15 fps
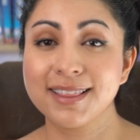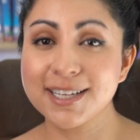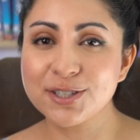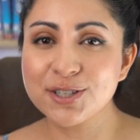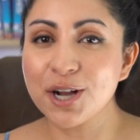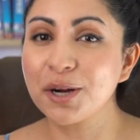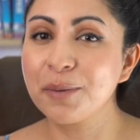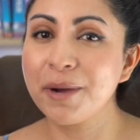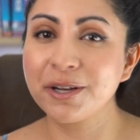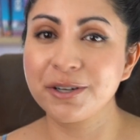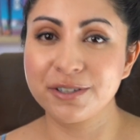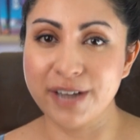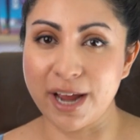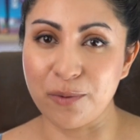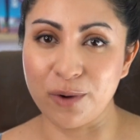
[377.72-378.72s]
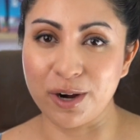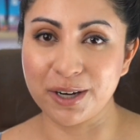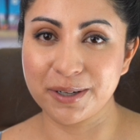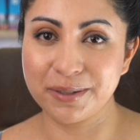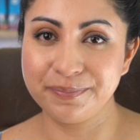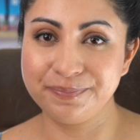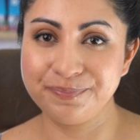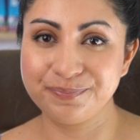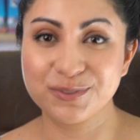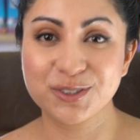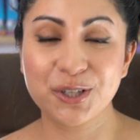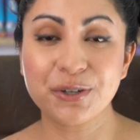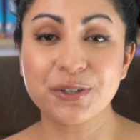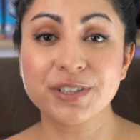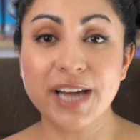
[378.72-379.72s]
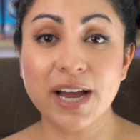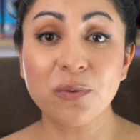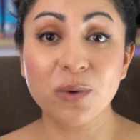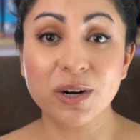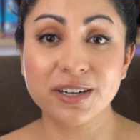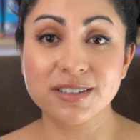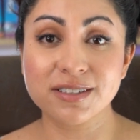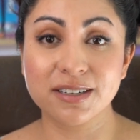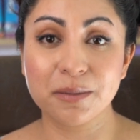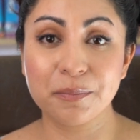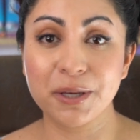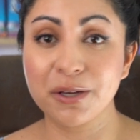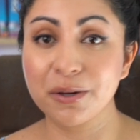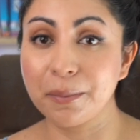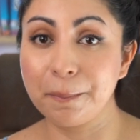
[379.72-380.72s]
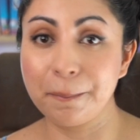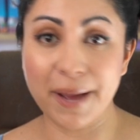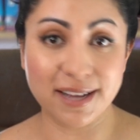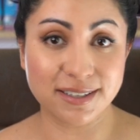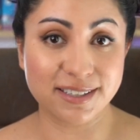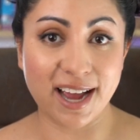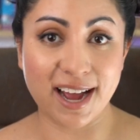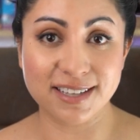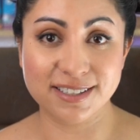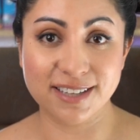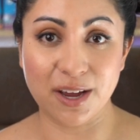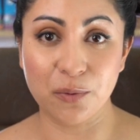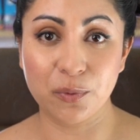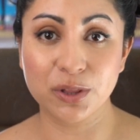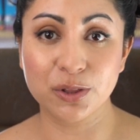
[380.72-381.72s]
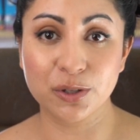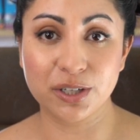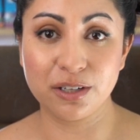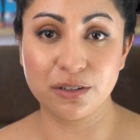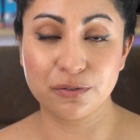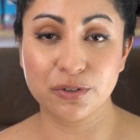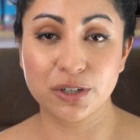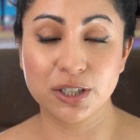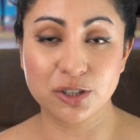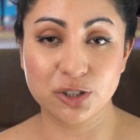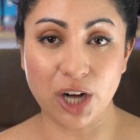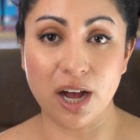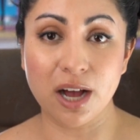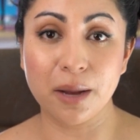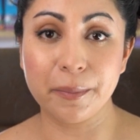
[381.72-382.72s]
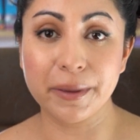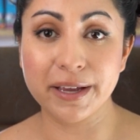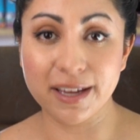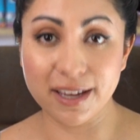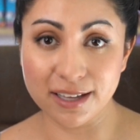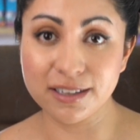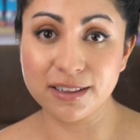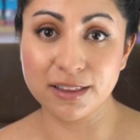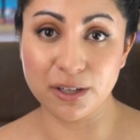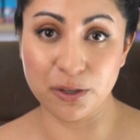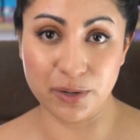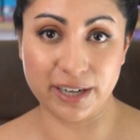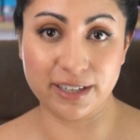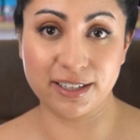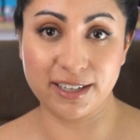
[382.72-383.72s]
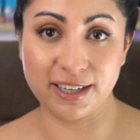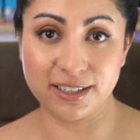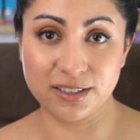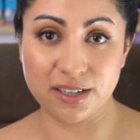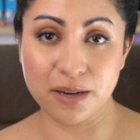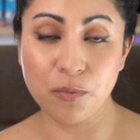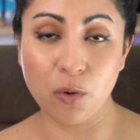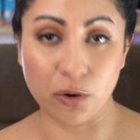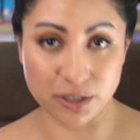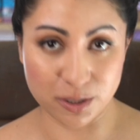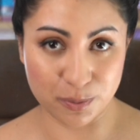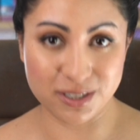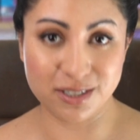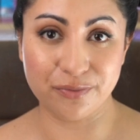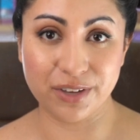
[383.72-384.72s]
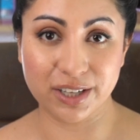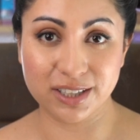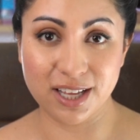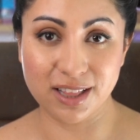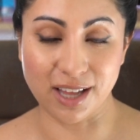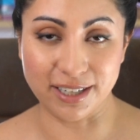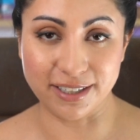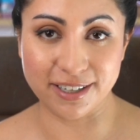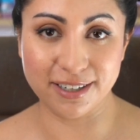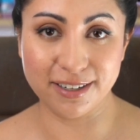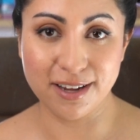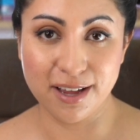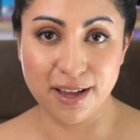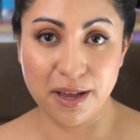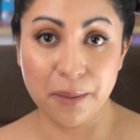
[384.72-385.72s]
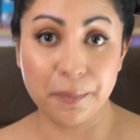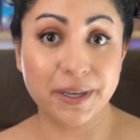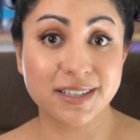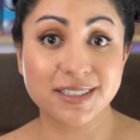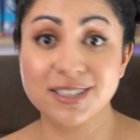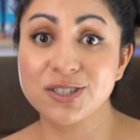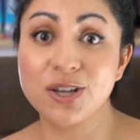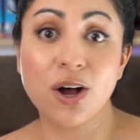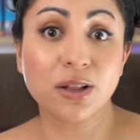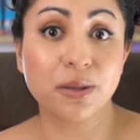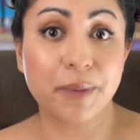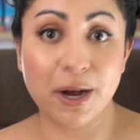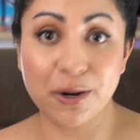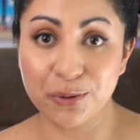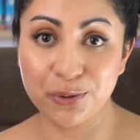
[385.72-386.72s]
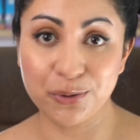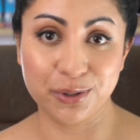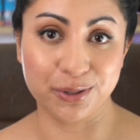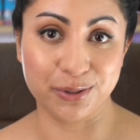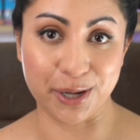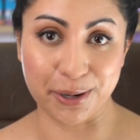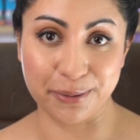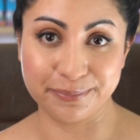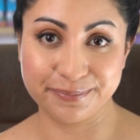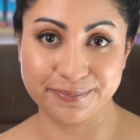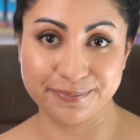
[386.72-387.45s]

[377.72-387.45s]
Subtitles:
Let's talk about your network. So your network is going to be your best asset when looking for a job in the United Kingdom or specifically London, because it's all about who you know.